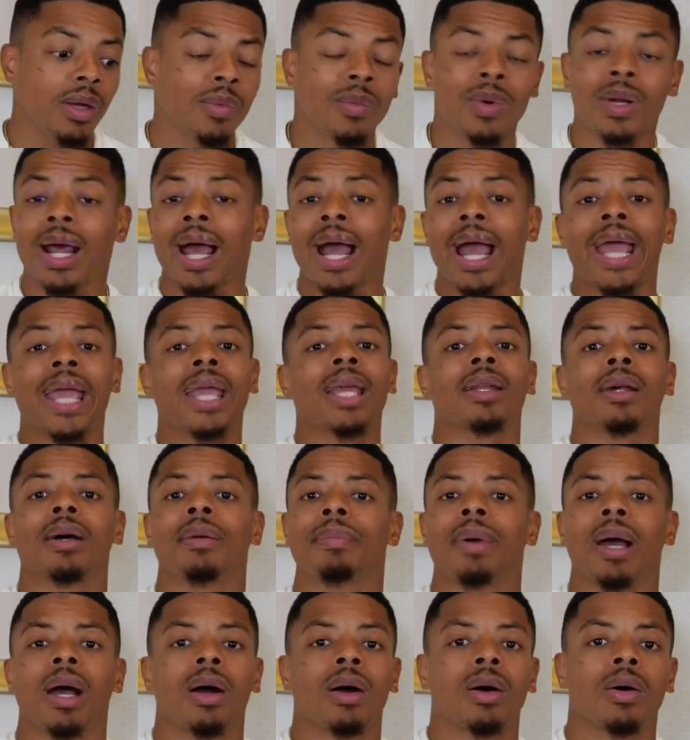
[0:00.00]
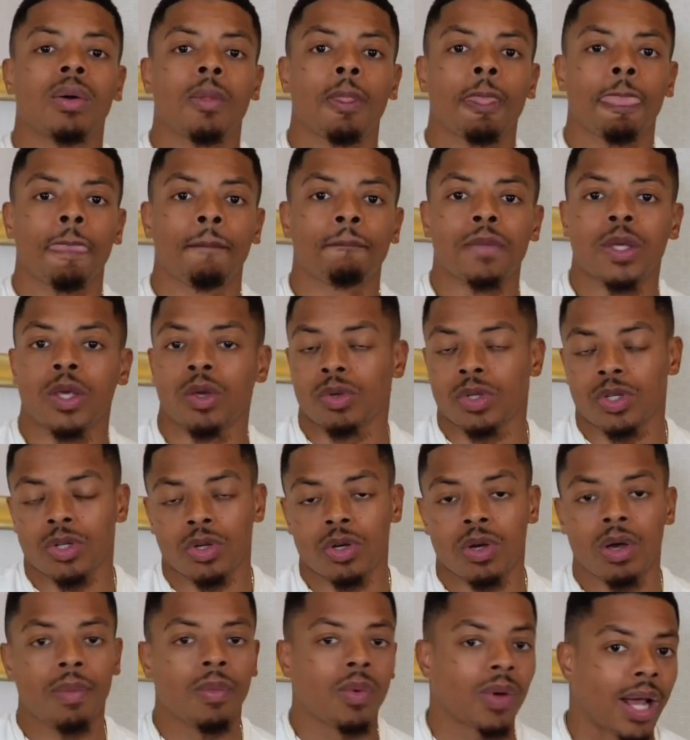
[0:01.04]
What I hate about
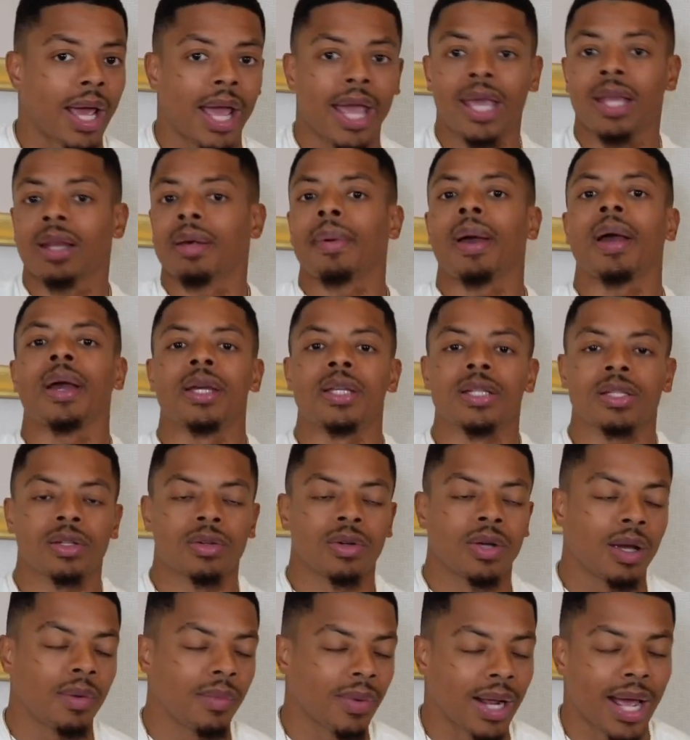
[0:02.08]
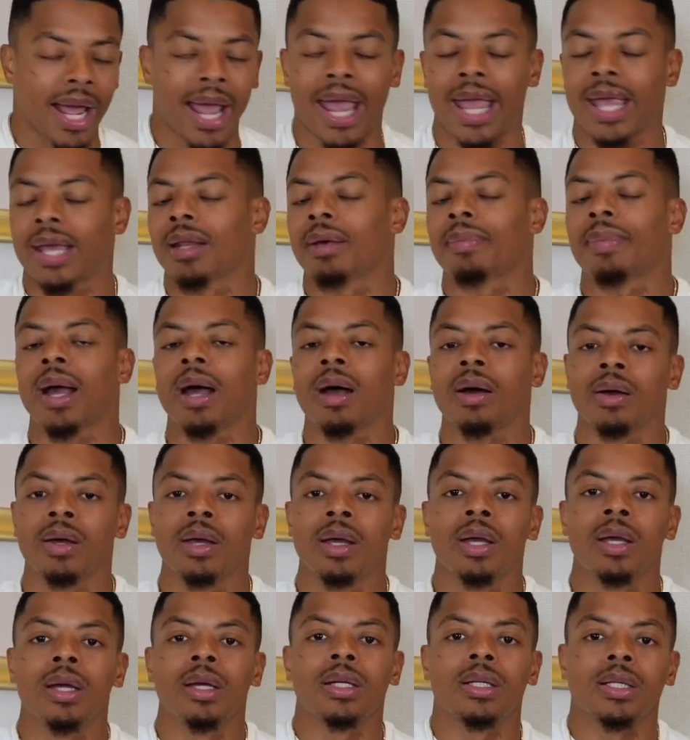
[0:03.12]
YouTube, what I hate about Instagram, what I hate about